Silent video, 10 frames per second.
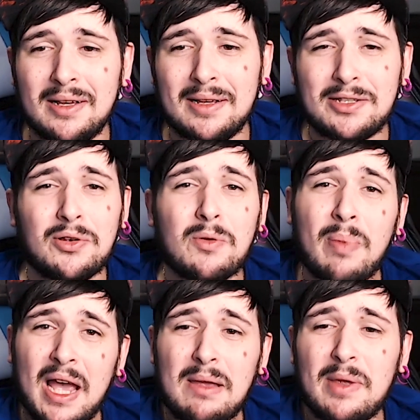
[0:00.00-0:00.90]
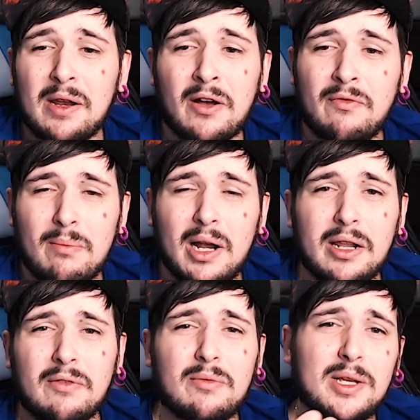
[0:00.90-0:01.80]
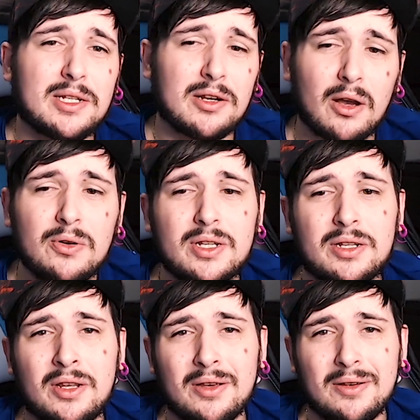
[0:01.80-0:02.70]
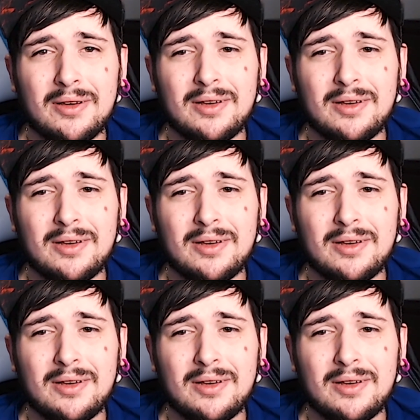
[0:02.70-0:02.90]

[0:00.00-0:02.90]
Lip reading: until you pay me enough money for me to notice you.